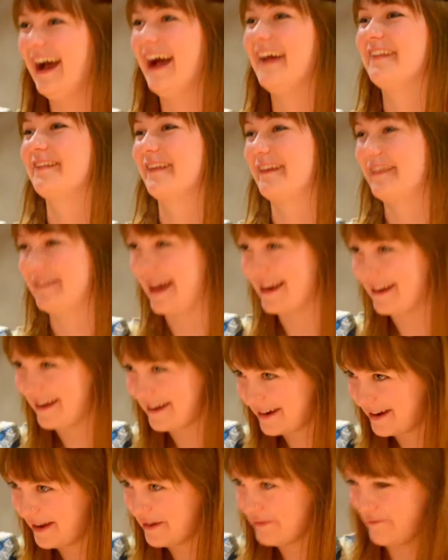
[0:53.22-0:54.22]
And so then
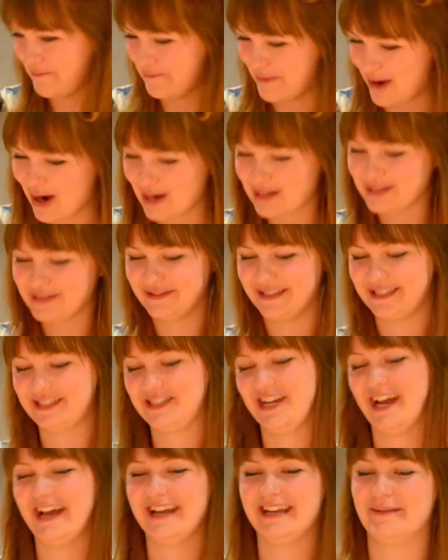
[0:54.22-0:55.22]
I kind of embarked on this
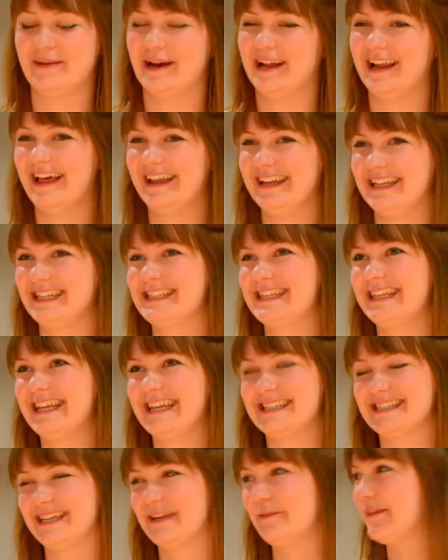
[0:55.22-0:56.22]
journey about learning to
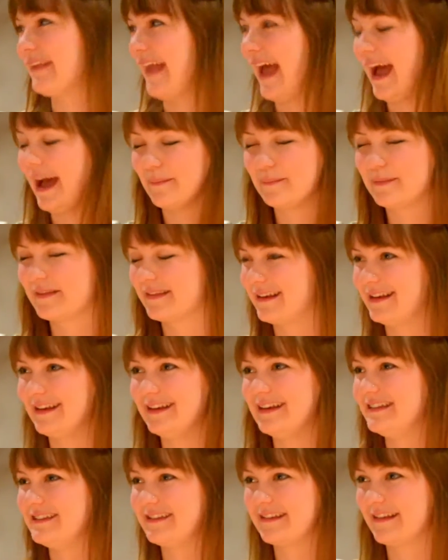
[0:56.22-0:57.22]
knit, and it was
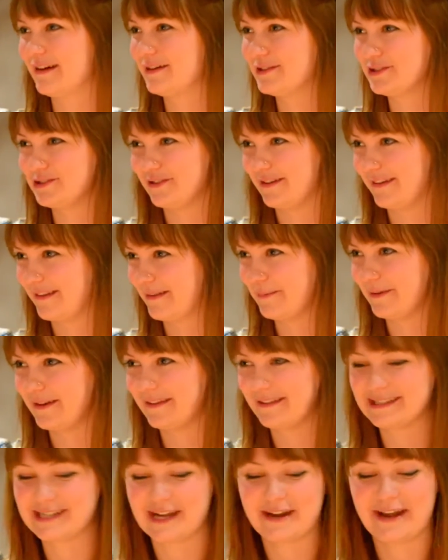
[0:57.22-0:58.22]
absolutely disastrous
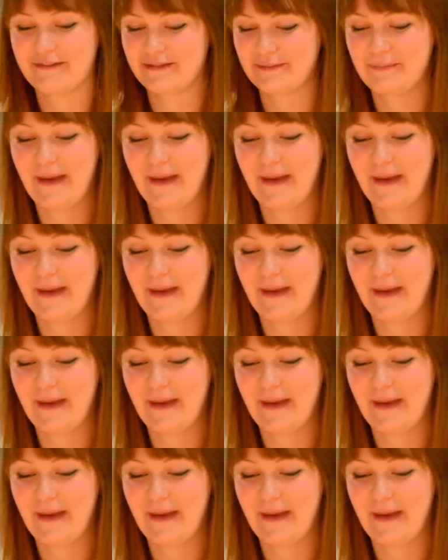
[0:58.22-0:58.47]
because I don't have